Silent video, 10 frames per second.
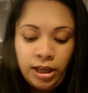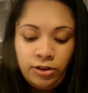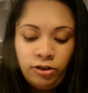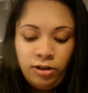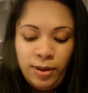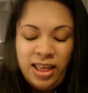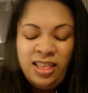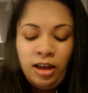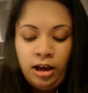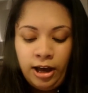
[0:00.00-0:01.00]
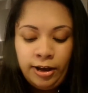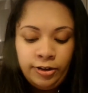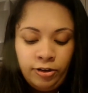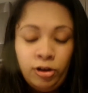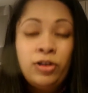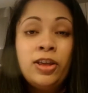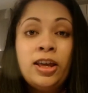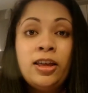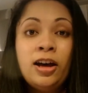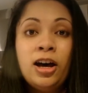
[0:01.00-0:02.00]
It just depends. I just don't
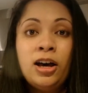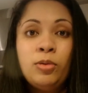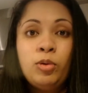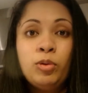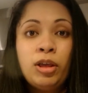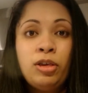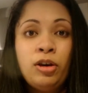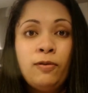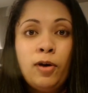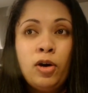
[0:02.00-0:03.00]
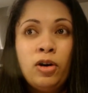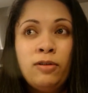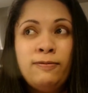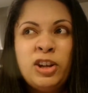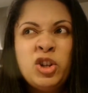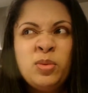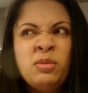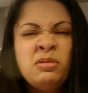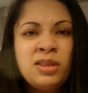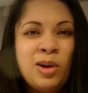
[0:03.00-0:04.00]
think I would want to serve her
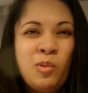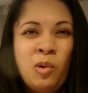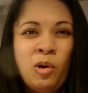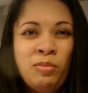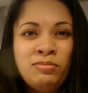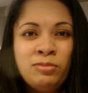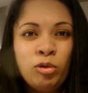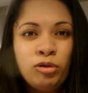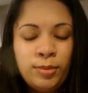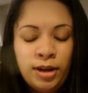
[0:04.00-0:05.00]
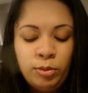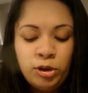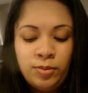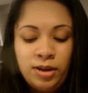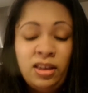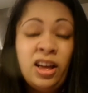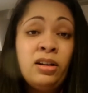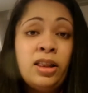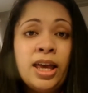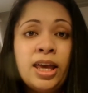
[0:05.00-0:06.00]
vegetables like warm or room temperature, because I
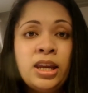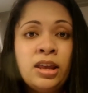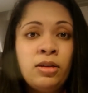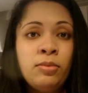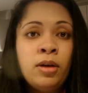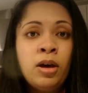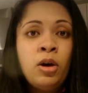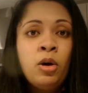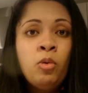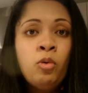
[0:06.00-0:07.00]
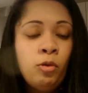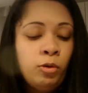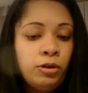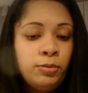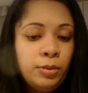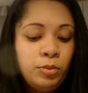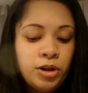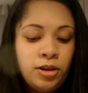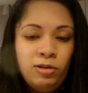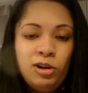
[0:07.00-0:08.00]
don't like eating them warm or room
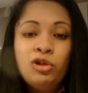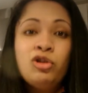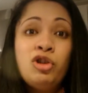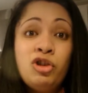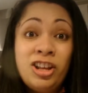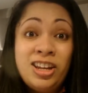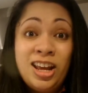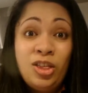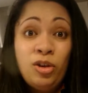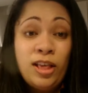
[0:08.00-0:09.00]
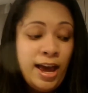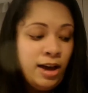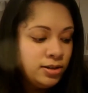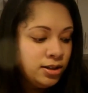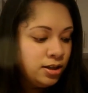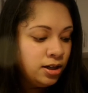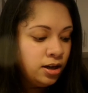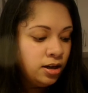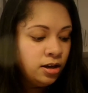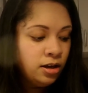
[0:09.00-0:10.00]
temperature, so I don't usually take those out.
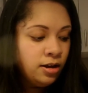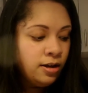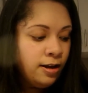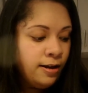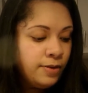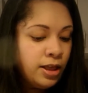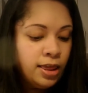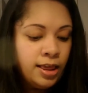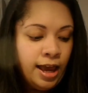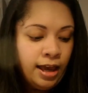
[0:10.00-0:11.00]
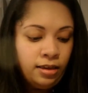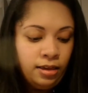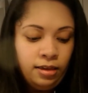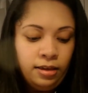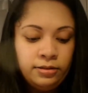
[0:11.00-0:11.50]
Then snacks.